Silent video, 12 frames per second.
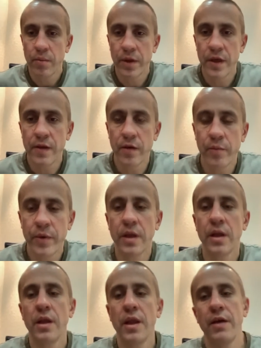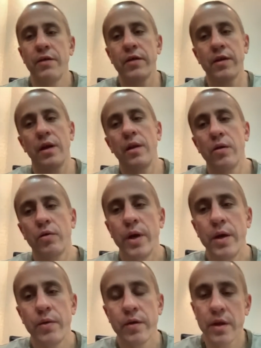Please repeat, never sell your
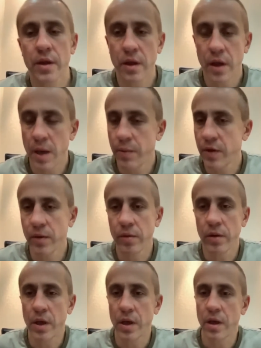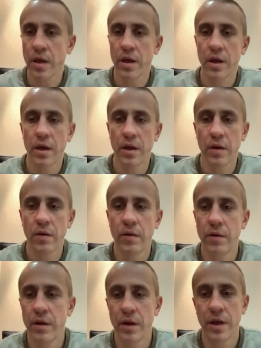waves. Absolutely, you know,
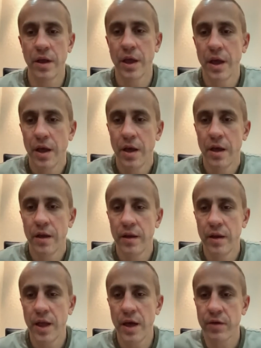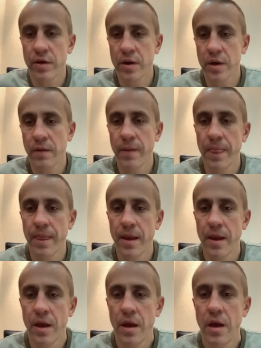never.
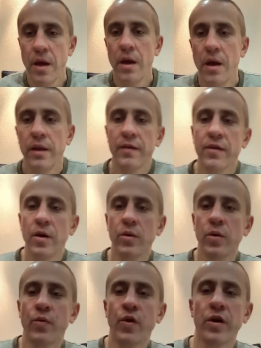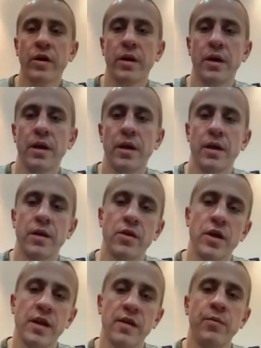Let's go to work.
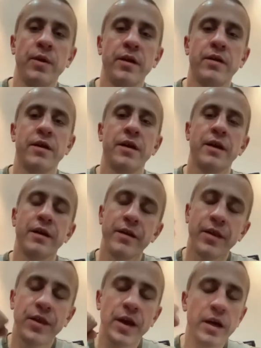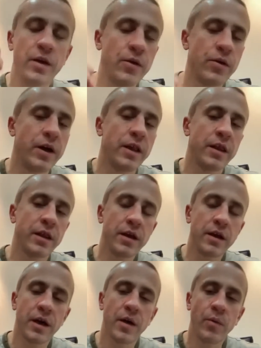Joseph Miller, thank you. I
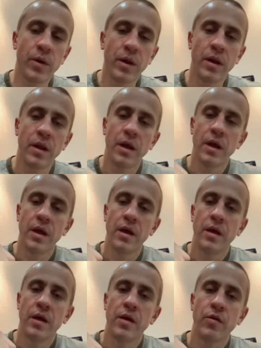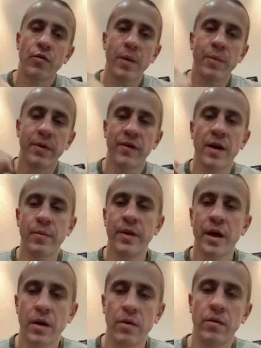think I will wrap it up
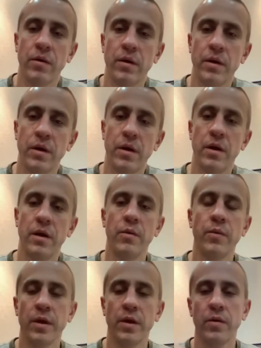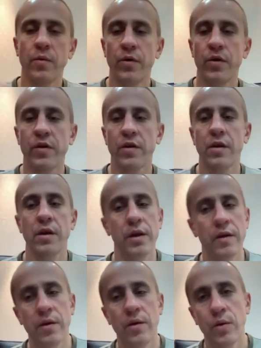now with those words.
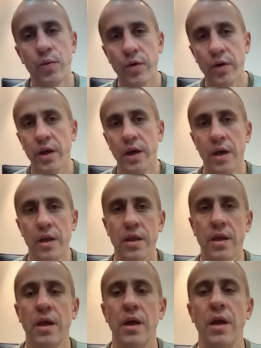Let's go to work, guys.